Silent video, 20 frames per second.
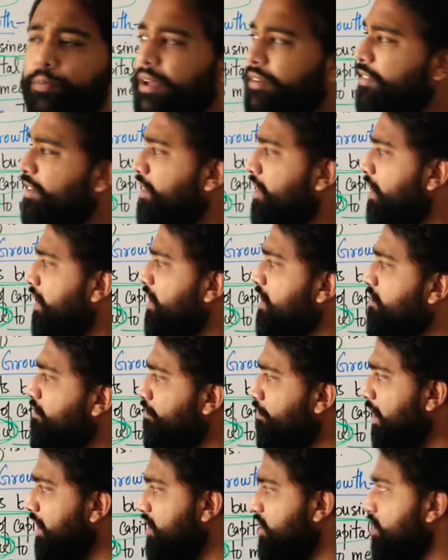everything is
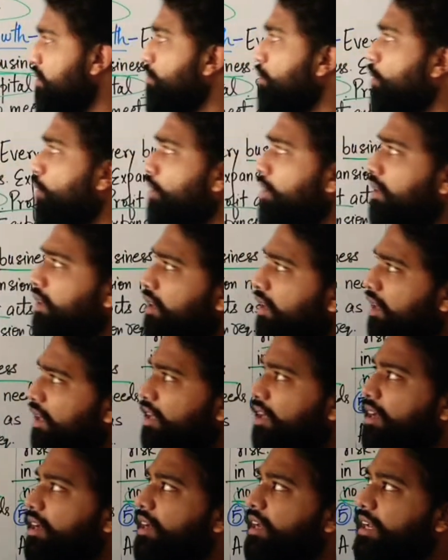much more
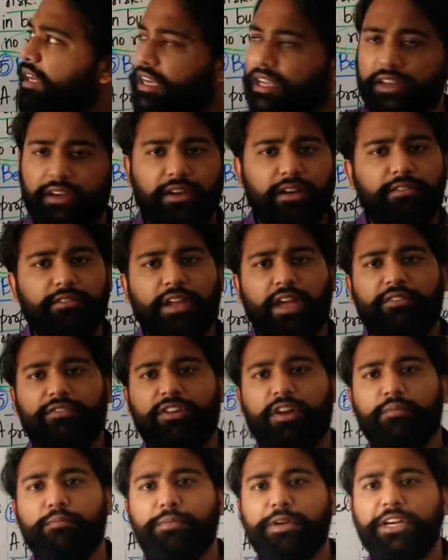clearer. We have
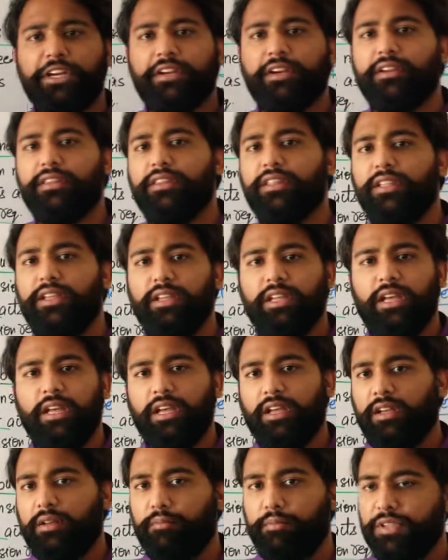completed the
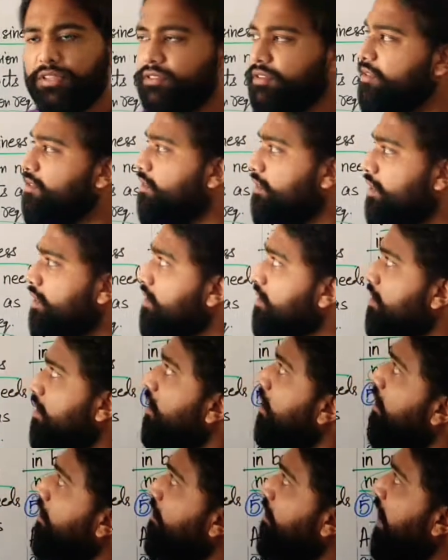business risk,
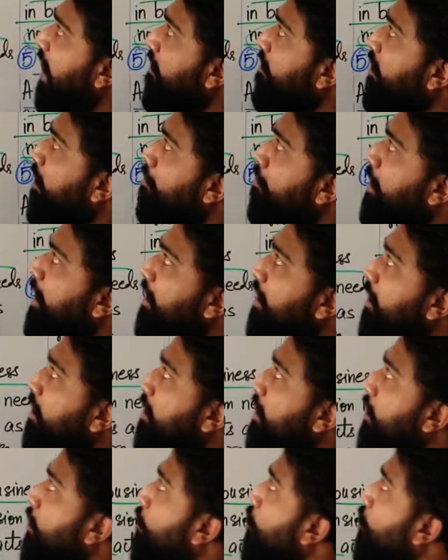we have completed the